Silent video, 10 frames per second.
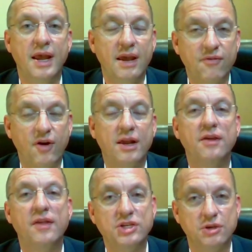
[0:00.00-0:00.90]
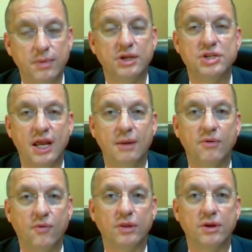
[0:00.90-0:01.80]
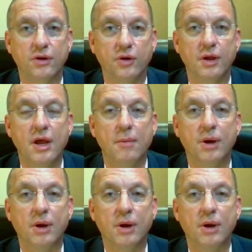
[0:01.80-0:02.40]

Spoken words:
And frankly, they should be ashamed of what they're doing,